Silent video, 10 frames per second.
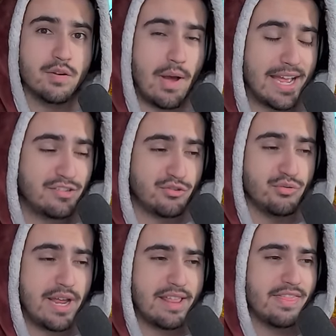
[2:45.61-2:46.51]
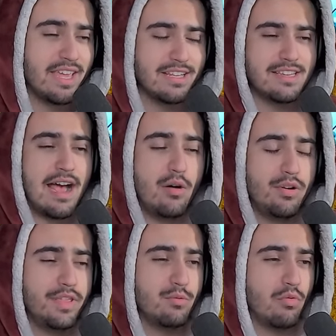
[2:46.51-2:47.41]
So I do not think it's
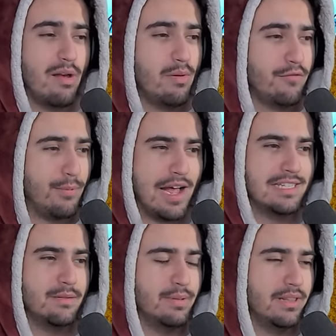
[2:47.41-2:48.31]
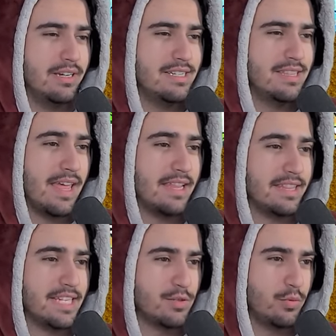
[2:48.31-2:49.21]
out of the realm of possibilities
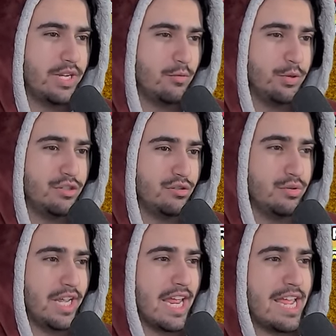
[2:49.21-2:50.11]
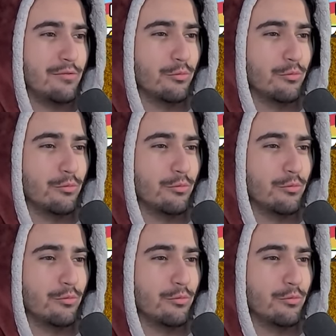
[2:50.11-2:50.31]
that this week we do get a